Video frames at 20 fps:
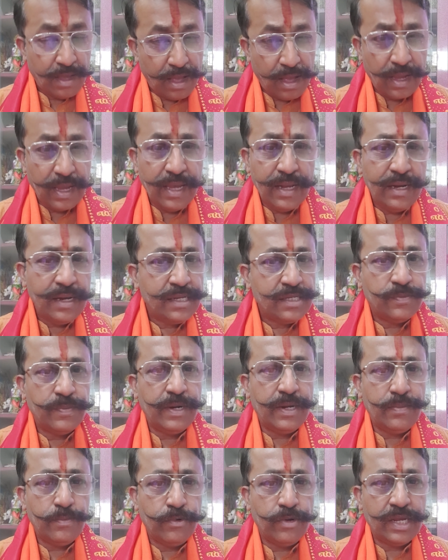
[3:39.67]
Again, it's a
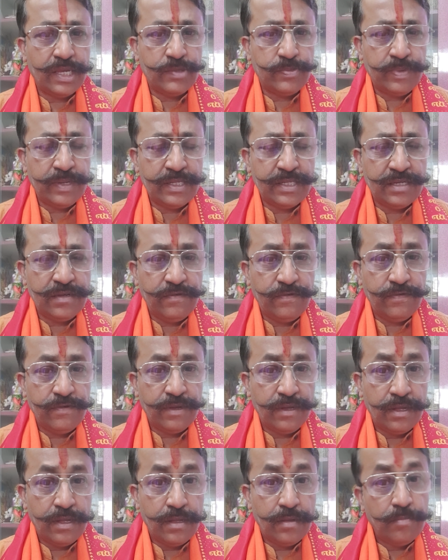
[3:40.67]
bit more expensive,
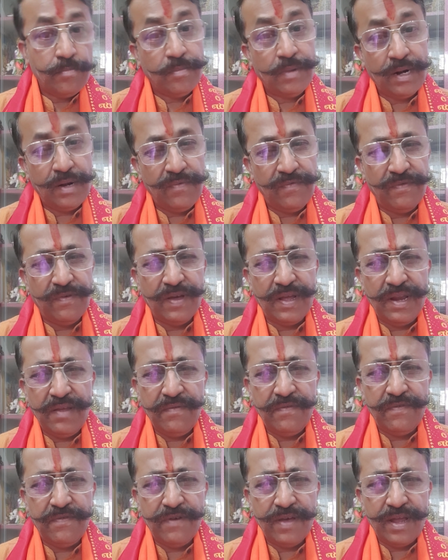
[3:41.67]
but
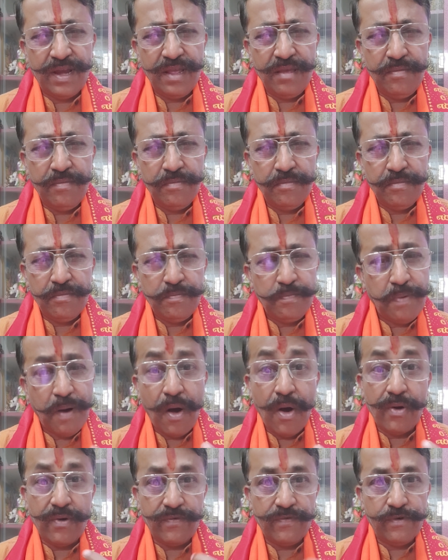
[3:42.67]
very
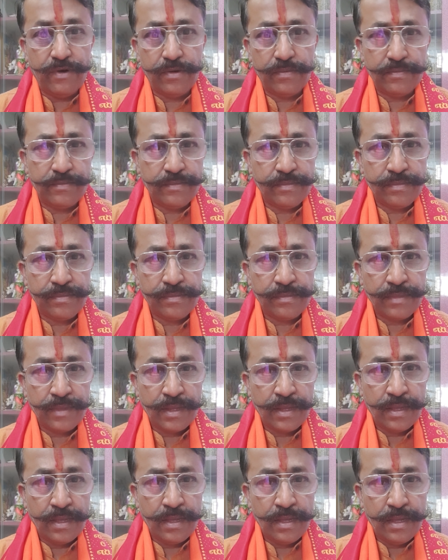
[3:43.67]
powerful.
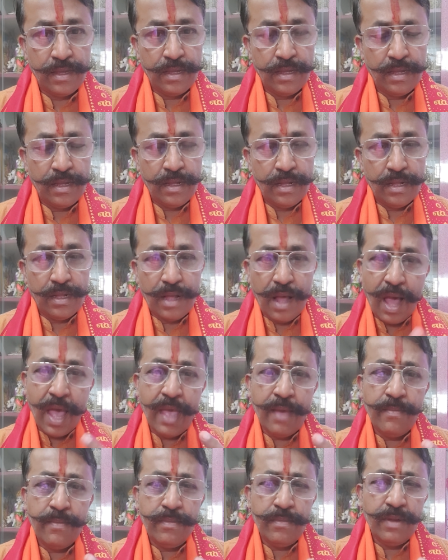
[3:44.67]
I
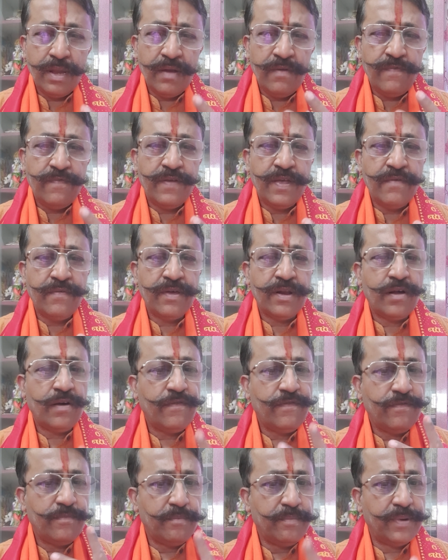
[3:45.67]
am in favor
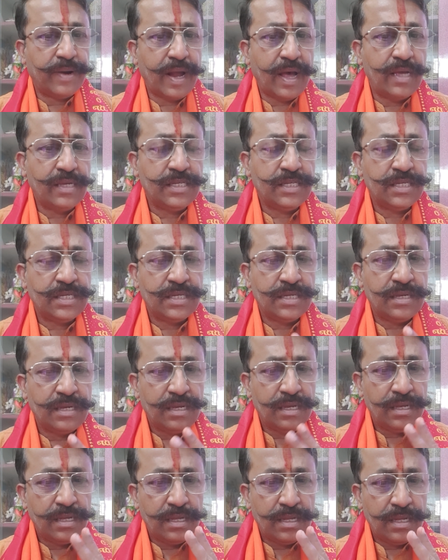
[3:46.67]
of brass,
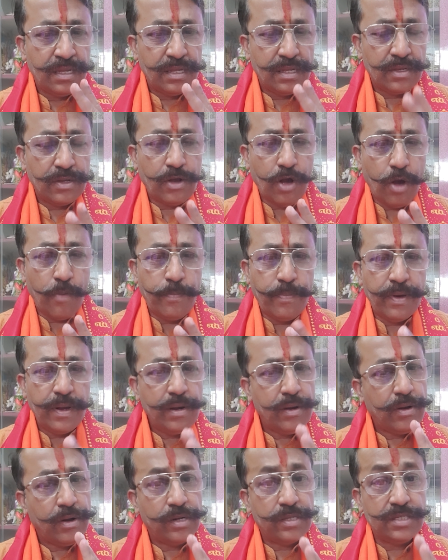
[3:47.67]

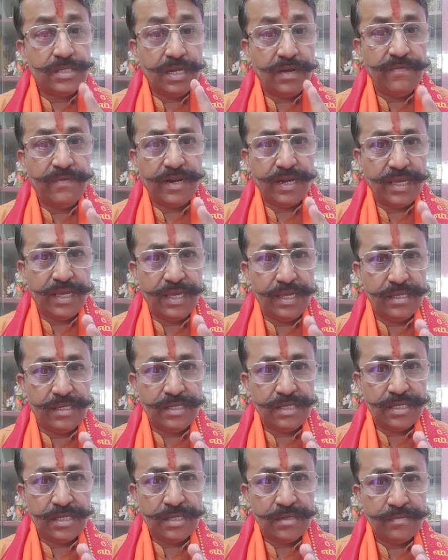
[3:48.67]
copper or silver
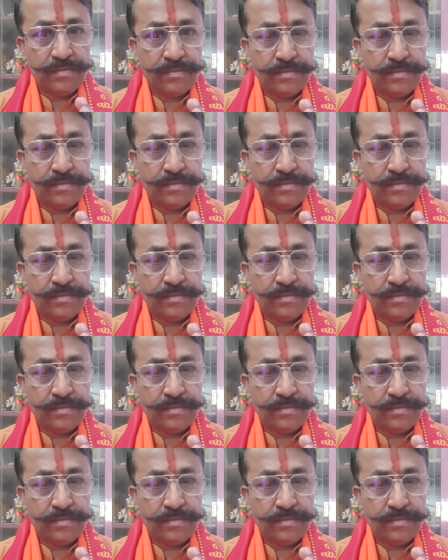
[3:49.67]
keys.